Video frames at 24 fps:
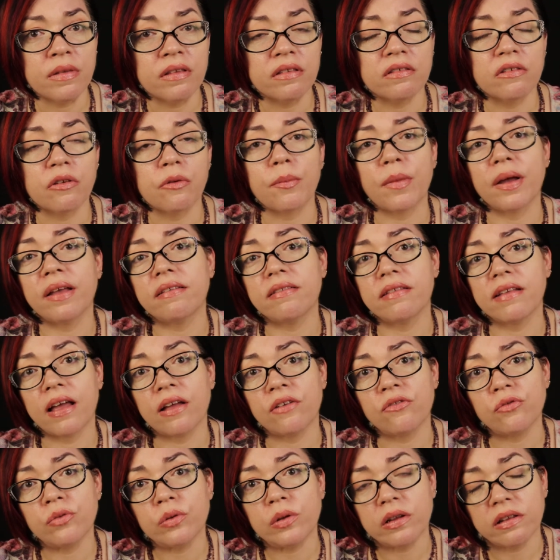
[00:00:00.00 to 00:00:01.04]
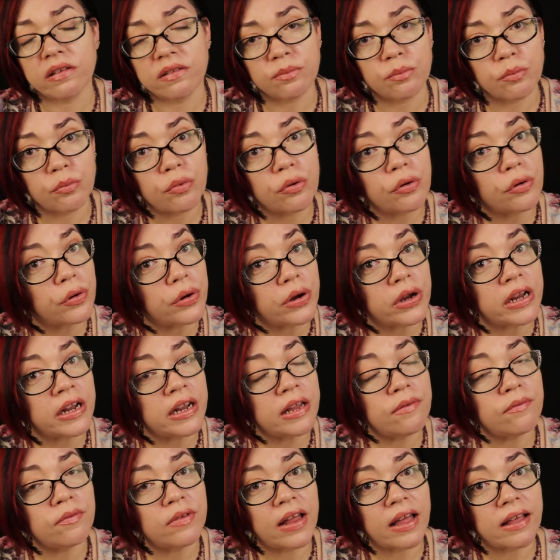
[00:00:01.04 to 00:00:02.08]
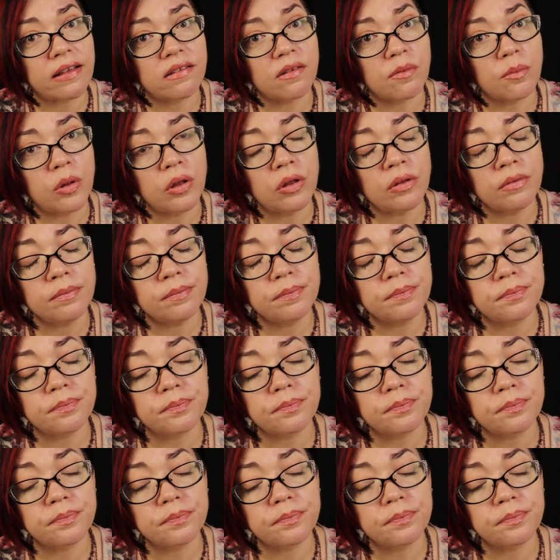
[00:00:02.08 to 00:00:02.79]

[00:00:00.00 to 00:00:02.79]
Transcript: so my schedule is pretty flexible.